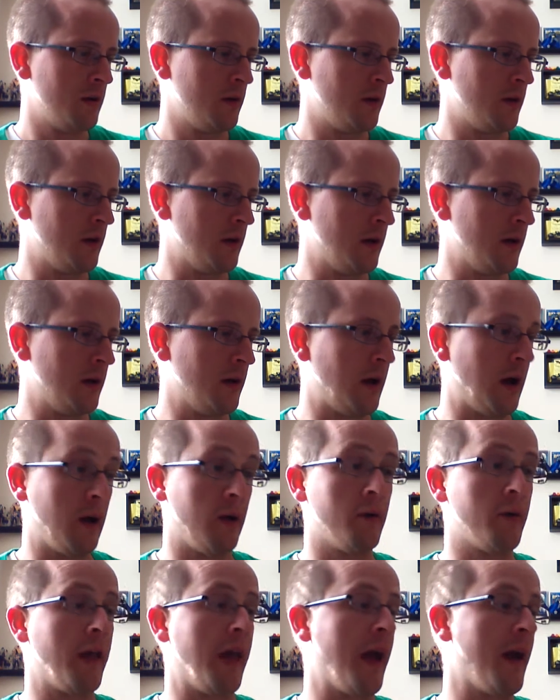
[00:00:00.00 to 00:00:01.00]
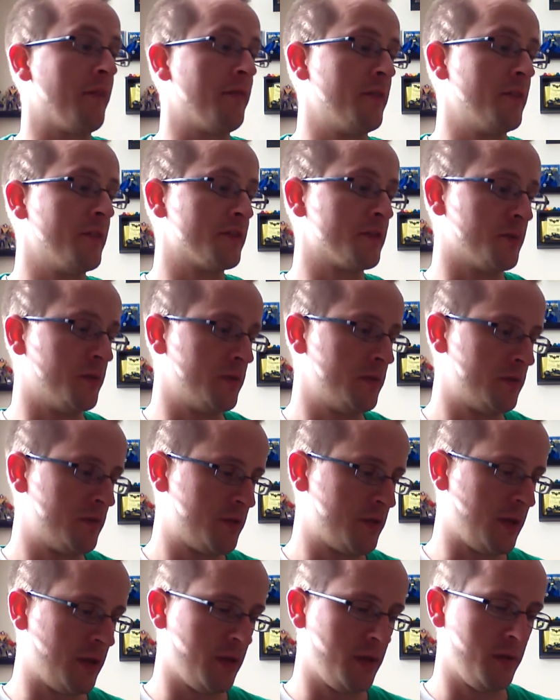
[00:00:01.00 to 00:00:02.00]
I already have this one,
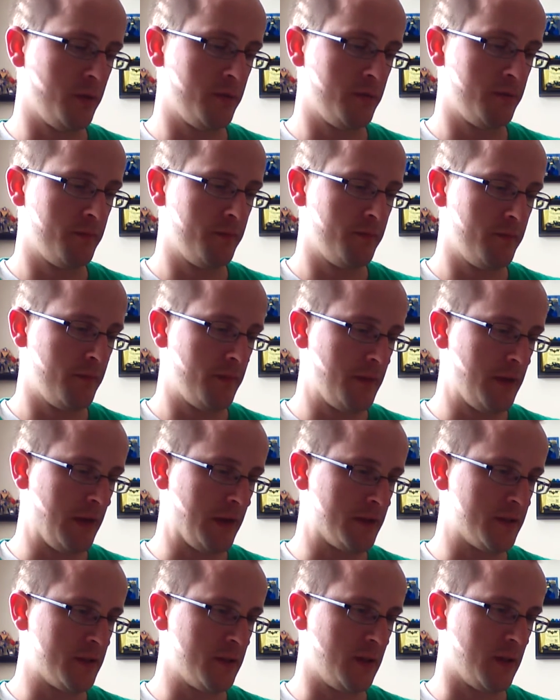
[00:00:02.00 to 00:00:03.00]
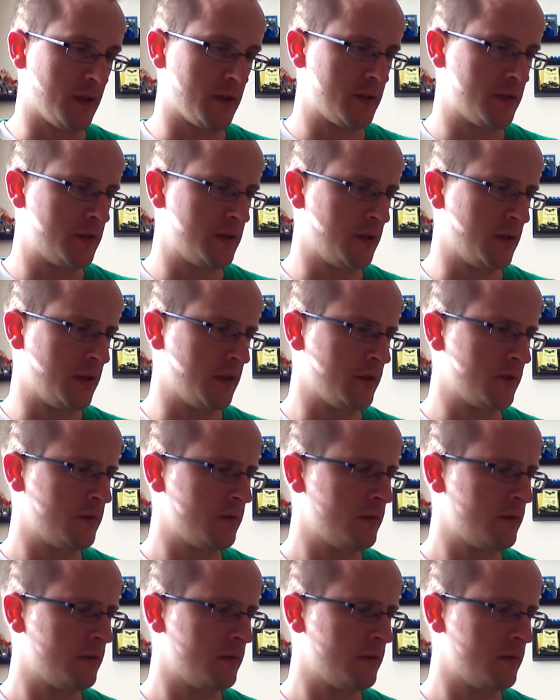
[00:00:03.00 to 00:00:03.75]
so that's not well,